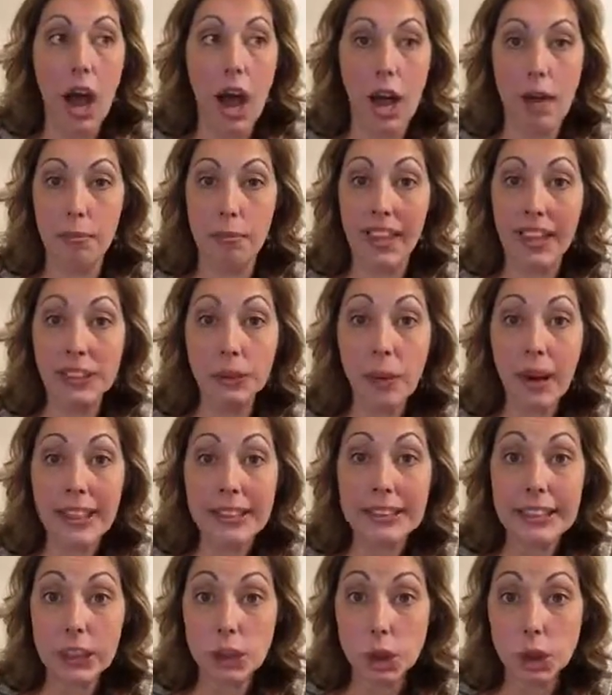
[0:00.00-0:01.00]
That's why
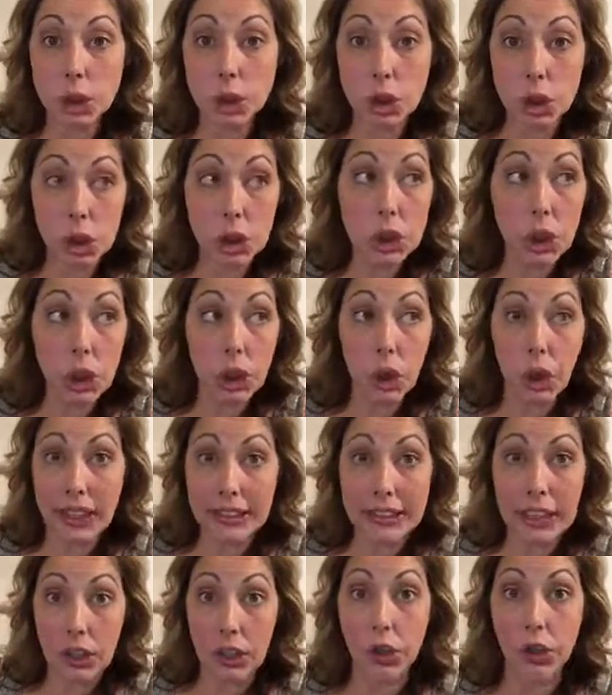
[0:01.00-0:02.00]
I
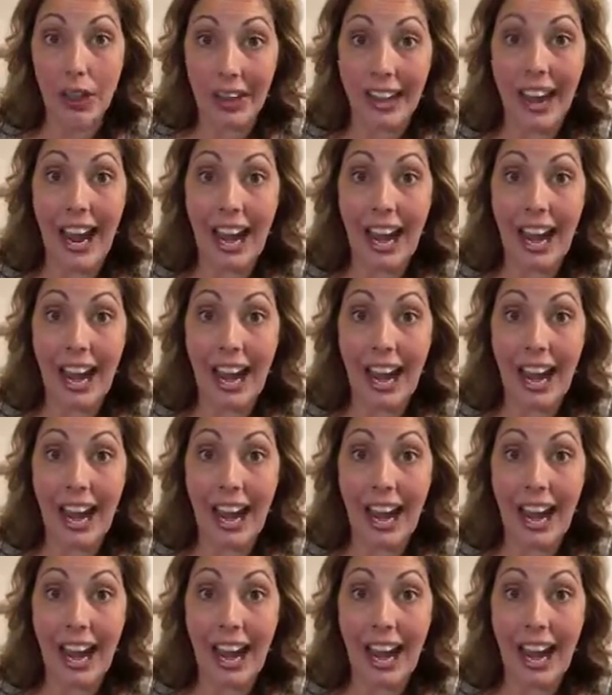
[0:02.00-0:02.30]
tell you,